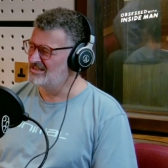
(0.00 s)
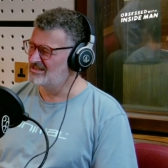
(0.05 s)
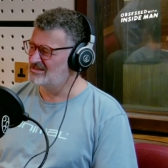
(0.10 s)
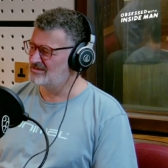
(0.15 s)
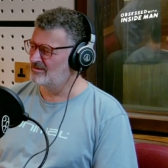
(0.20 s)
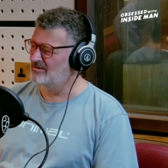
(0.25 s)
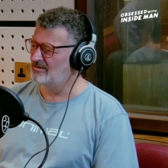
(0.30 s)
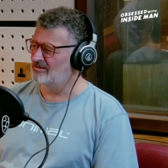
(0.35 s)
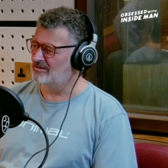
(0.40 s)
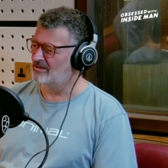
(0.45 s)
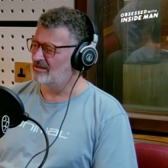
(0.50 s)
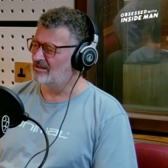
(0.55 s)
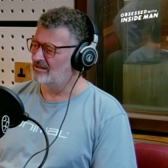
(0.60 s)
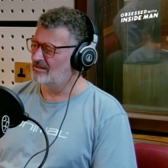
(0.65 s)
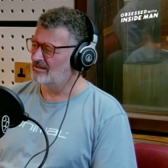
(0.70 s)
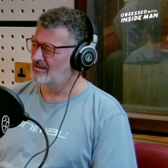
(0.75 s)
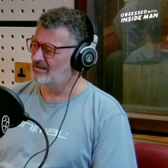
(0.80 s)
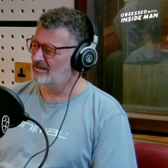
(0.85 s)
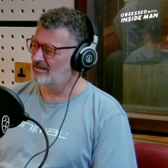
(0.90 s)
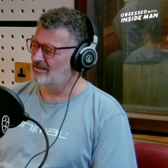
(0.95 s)
sore.
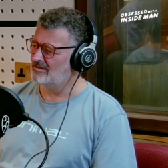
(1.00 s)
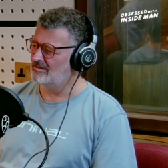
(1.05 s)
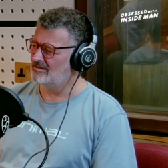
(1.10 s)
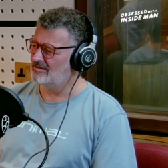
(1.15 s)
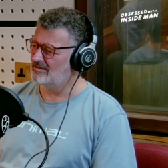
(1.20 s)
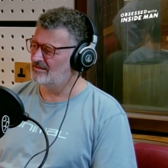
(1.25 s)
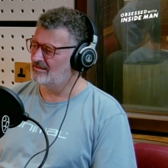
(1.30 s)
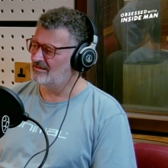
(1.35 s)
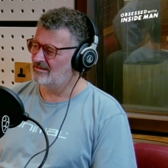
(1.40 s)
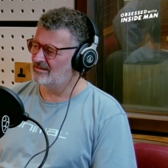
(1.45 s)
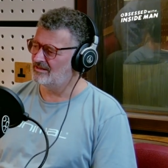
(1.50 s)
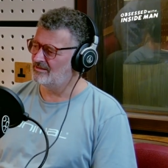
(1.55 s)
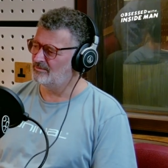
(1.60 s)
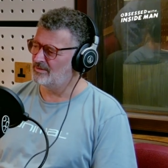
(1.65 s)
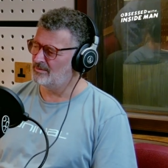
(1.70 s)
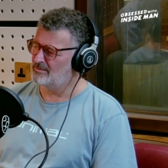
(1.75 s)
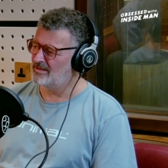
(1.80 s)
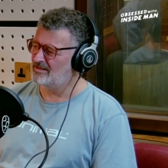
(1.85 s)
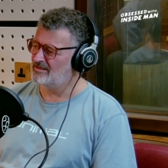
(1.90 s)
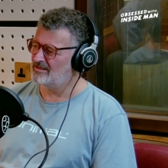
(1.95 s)
And it'd
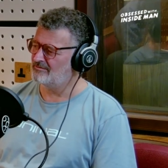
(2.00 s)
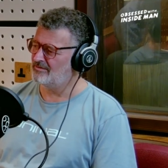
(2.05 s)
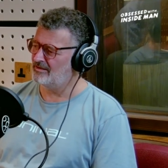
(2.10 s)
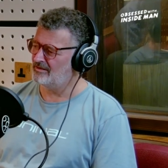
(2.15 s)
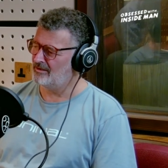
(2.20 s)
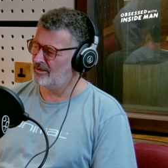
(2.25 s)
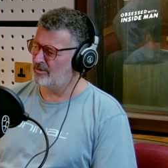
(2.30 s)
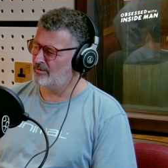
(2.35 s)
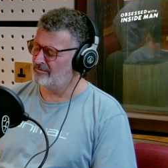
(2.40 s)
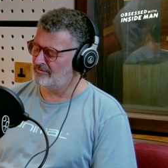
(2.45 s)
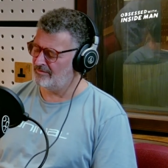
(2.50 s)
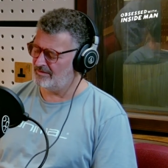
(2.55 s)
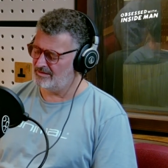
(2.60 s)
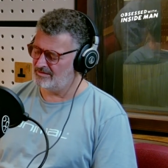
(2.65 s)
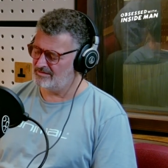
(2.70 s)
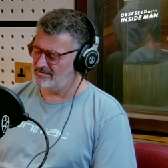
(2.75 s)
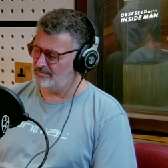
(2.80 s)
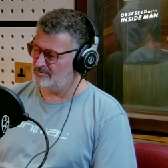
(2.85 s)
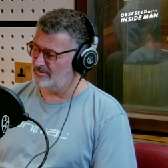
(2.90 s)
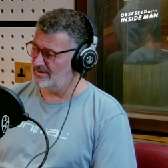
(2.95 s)
be better if I
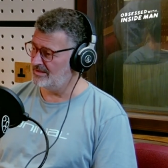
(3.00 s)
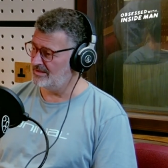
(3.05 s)
liquefied someone